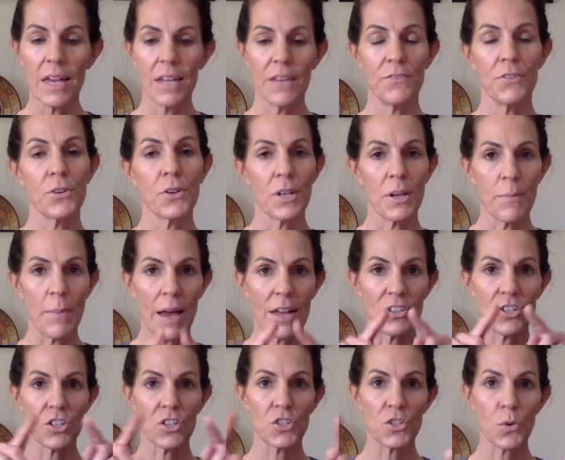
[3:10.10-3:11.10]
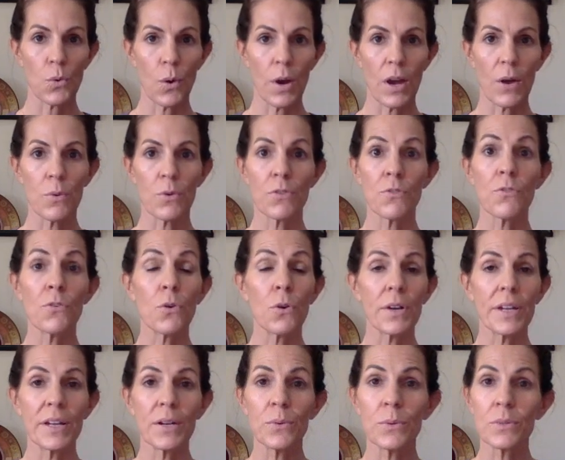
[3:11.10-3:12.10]
If you can imagine a square with 4
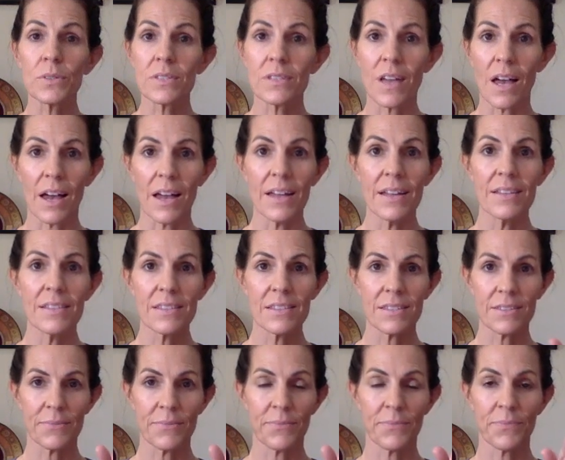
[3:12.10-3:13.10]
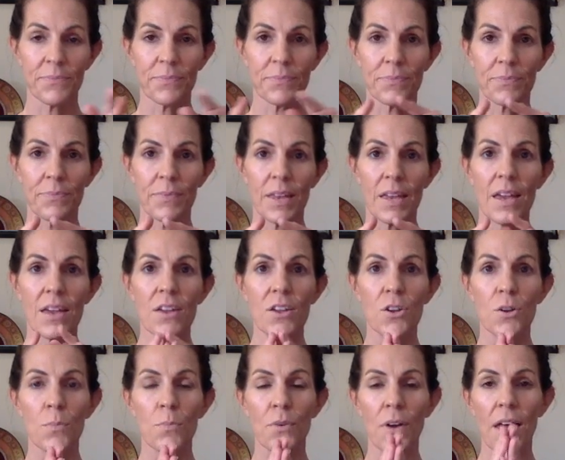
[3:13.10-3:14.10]
equal sides,
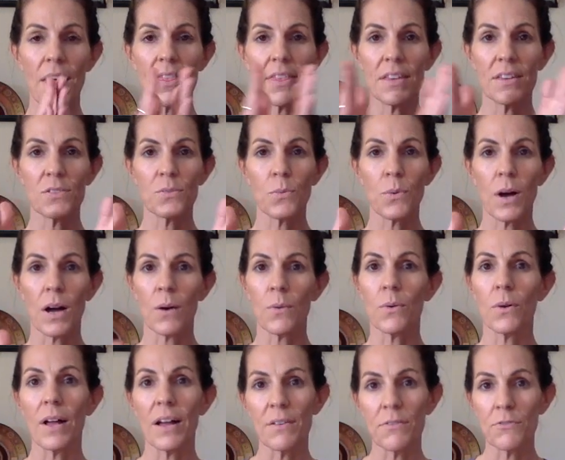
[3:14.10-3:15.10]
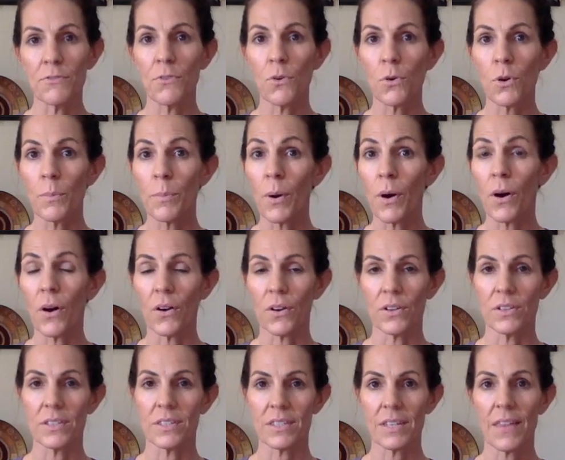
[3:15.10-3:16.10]
your breath as well will have 4
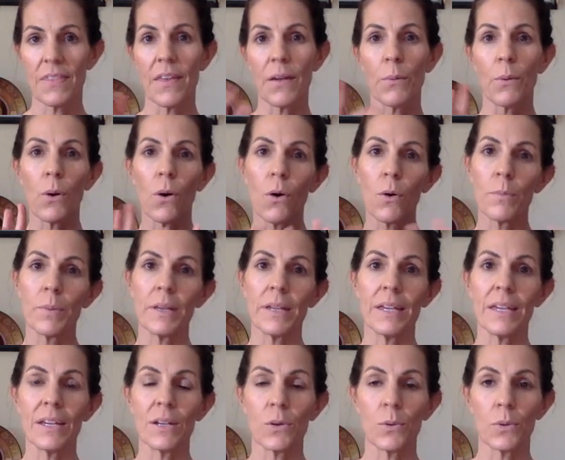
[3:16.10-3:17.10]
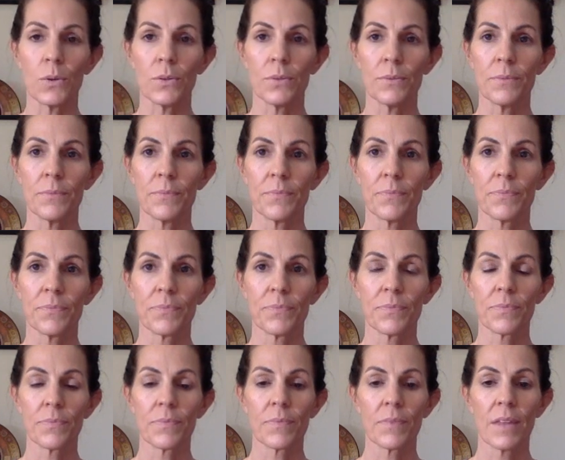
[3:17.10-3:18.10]
parts and they will all be equal.
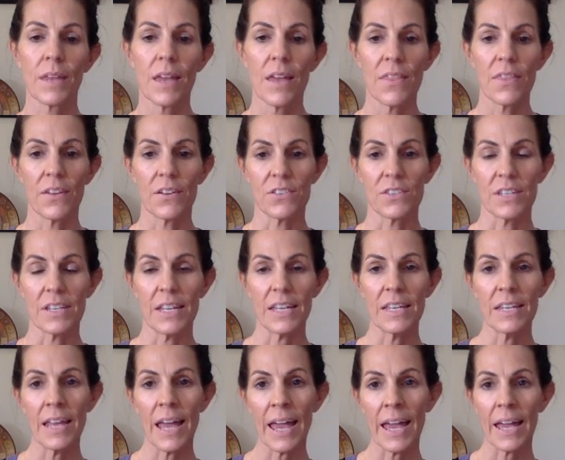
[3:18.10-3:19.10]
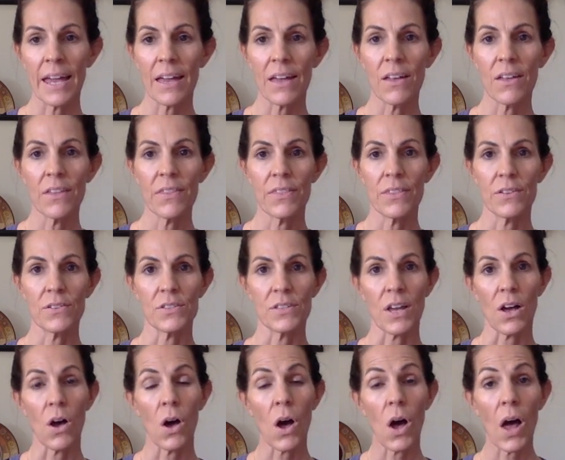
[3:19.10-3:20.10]
There's an inhale, there's a
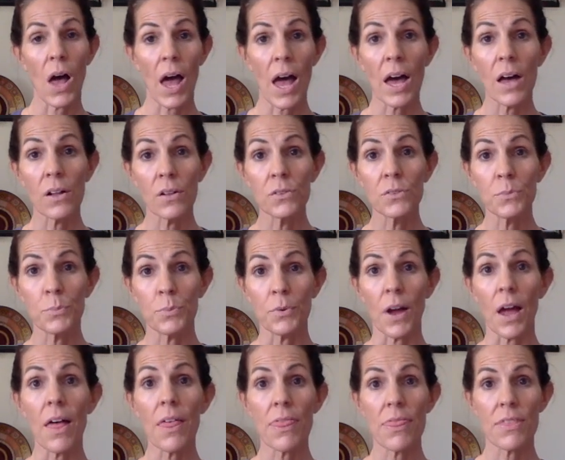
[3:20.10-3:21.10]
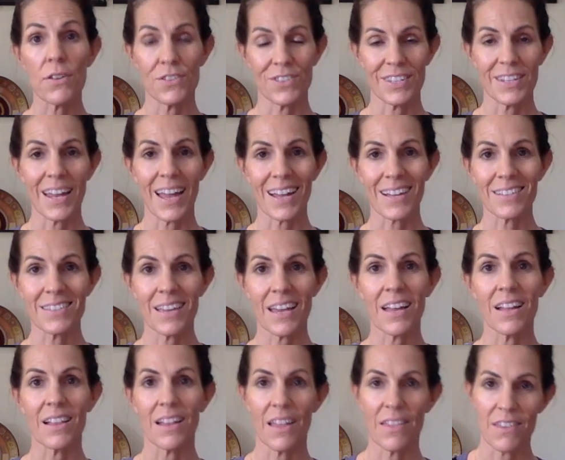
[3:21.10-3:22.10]
held breath, there's an
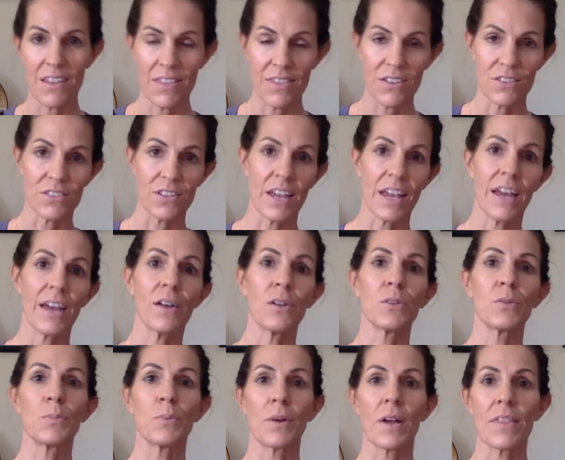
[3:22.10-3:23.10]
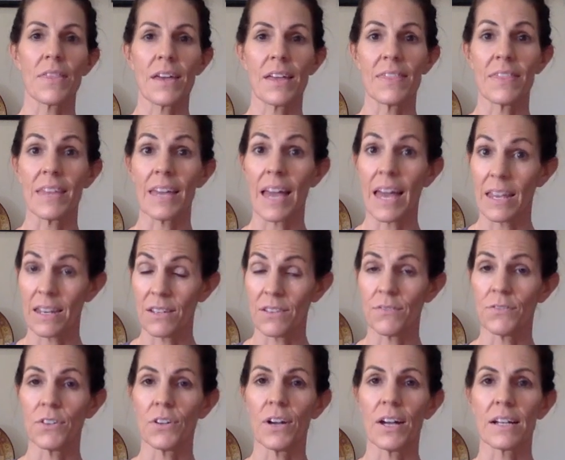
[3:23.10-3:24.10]
exhale, and then there's a held breath at the end
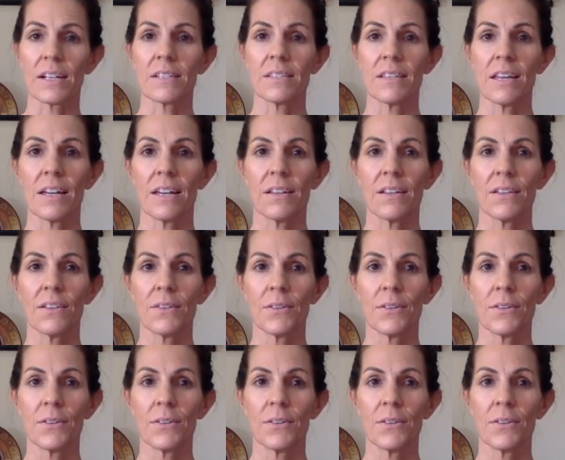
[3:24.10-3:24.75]
of your exhale.